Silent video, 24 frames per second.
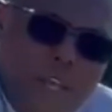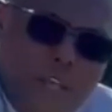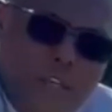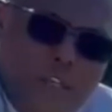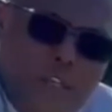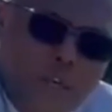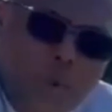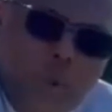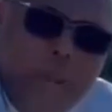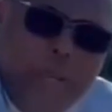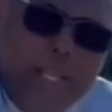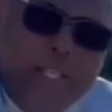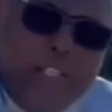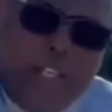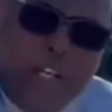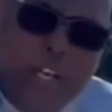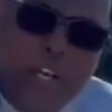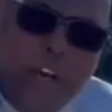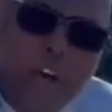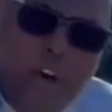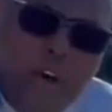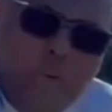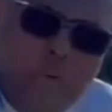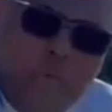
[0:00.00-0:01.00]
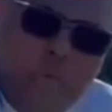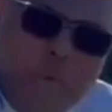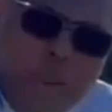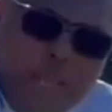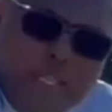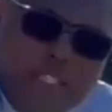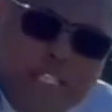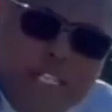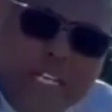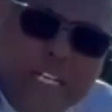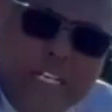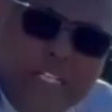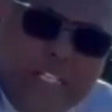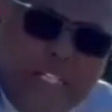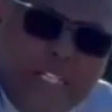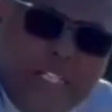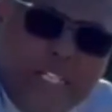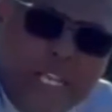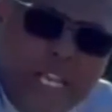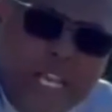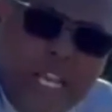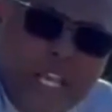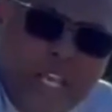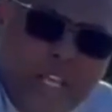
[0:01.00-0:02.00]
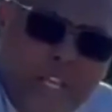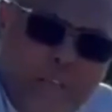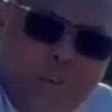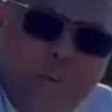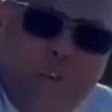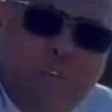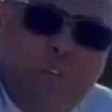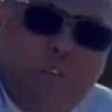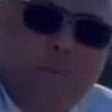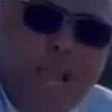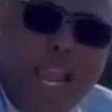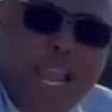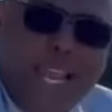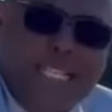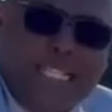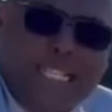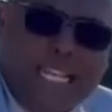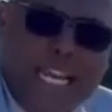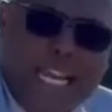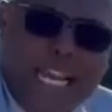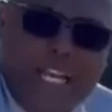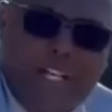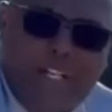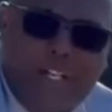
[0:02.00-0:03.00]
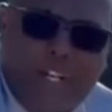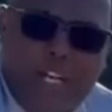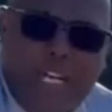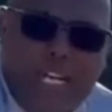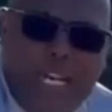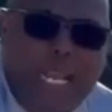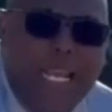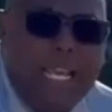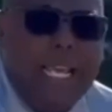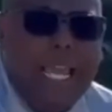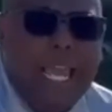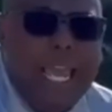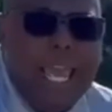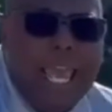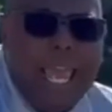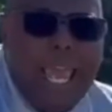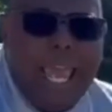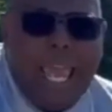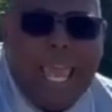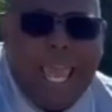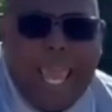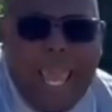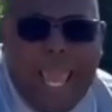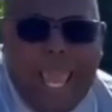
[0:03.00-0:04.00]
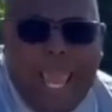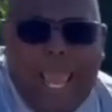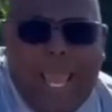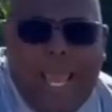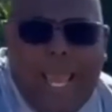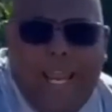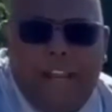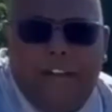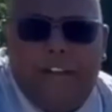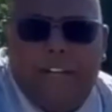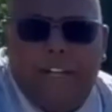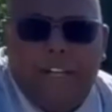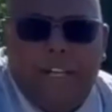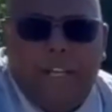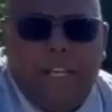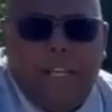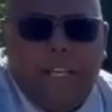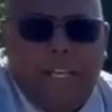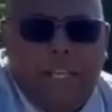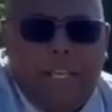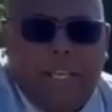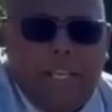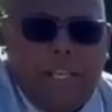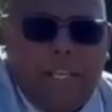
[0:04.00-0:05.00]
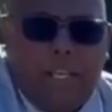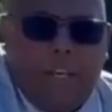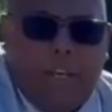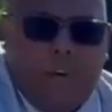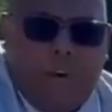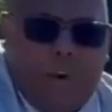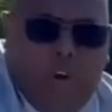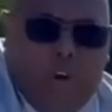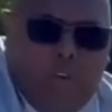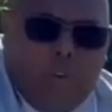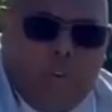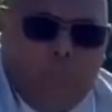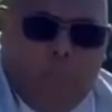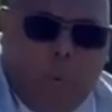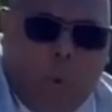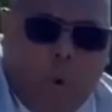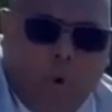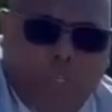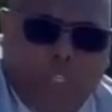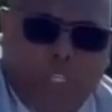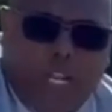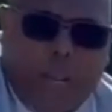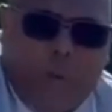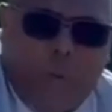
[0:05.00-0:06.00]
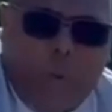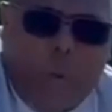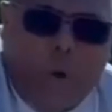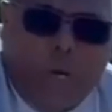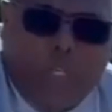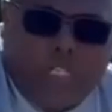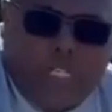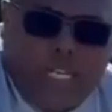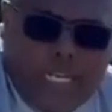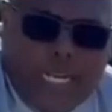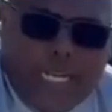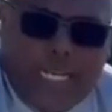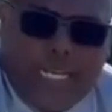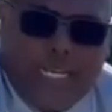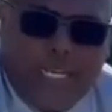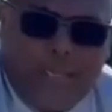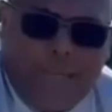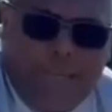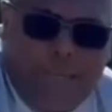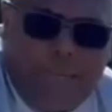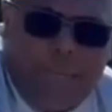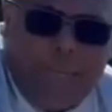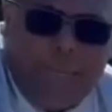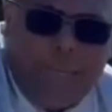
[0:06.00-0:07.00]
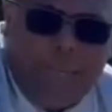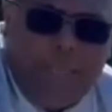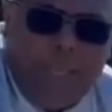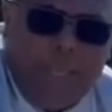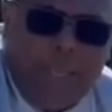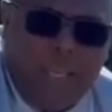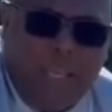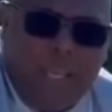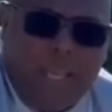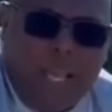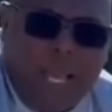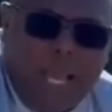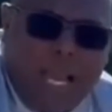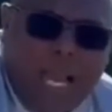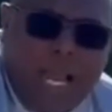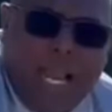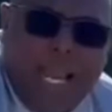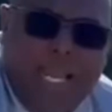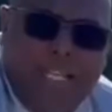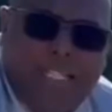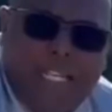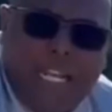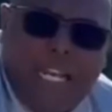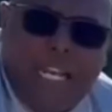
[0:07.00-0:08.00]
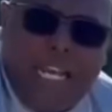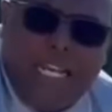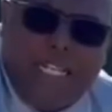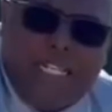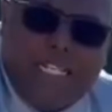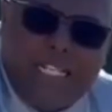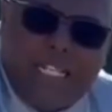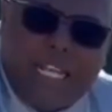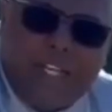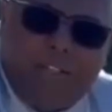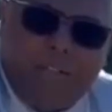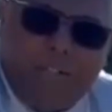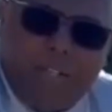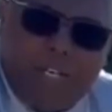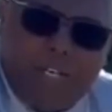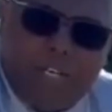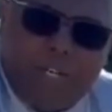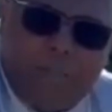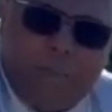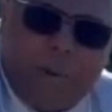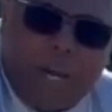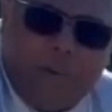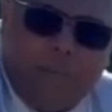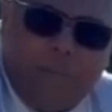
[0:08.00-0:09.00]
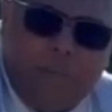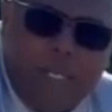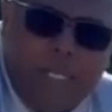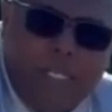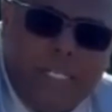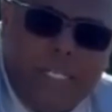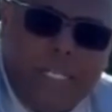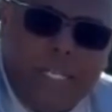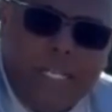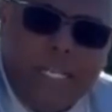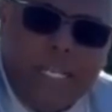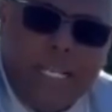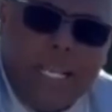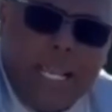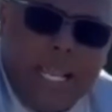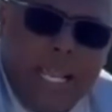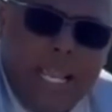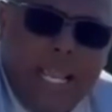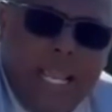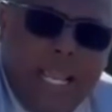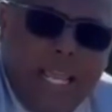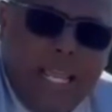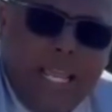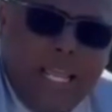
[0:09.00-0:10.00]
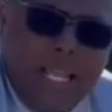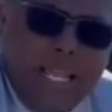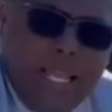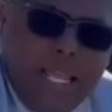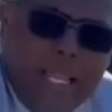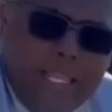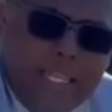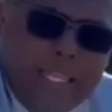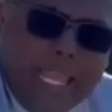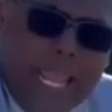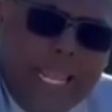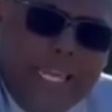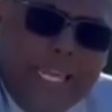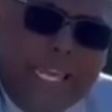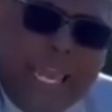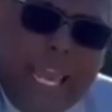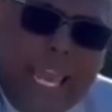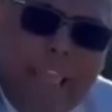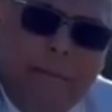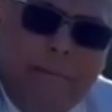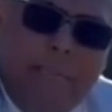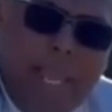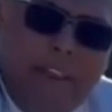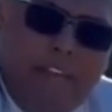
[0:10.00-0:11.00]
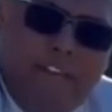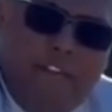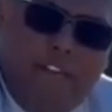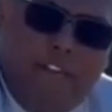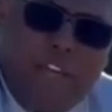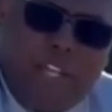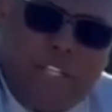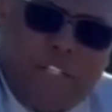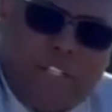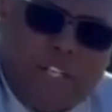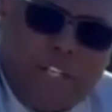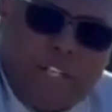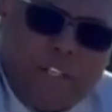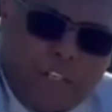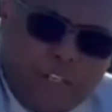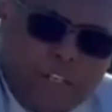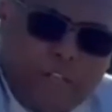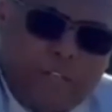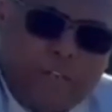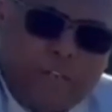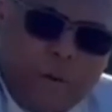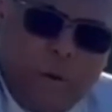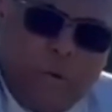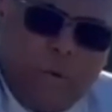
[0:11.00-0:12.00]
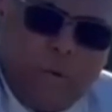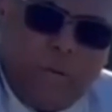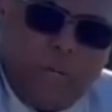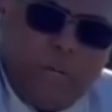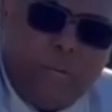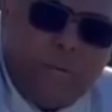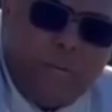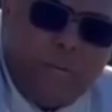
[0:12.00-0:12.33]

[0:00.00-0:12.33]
2 weeks ago, residents used my escalation link and reported a water leak. I escalated that to the department. They came and fixed this road.